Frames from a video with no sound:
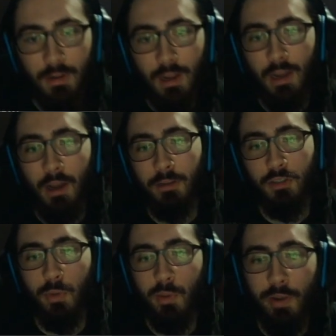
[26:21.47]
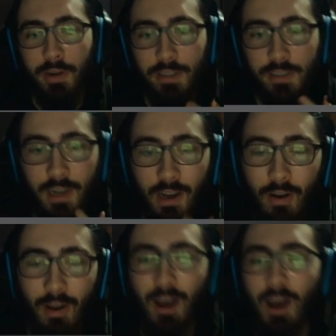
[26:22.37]
Uh, do we win this
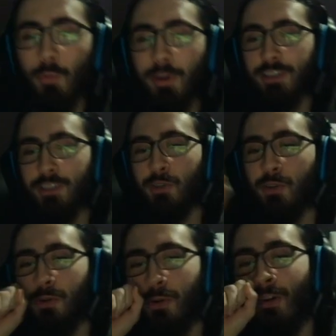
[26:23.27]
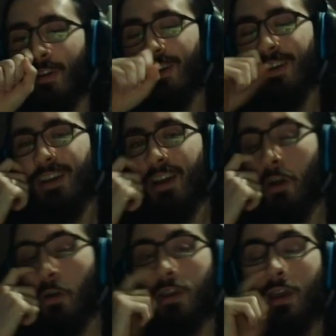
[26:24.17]
now? Ah, oh, we do!
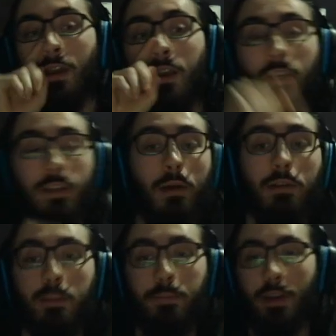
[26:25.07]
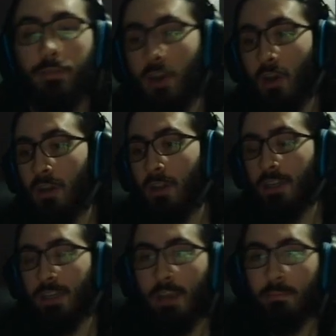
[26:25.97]
Okay. That was a bit of an
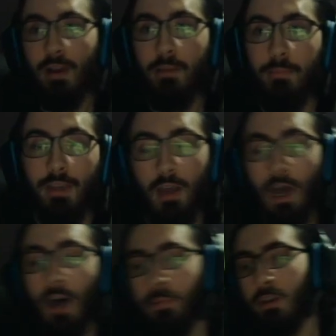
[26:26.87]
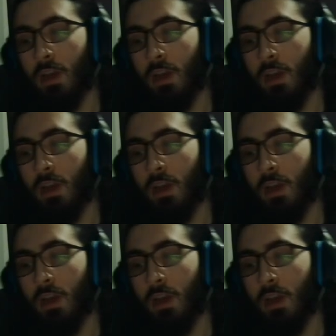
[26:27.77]
unclean game by me. I'll be...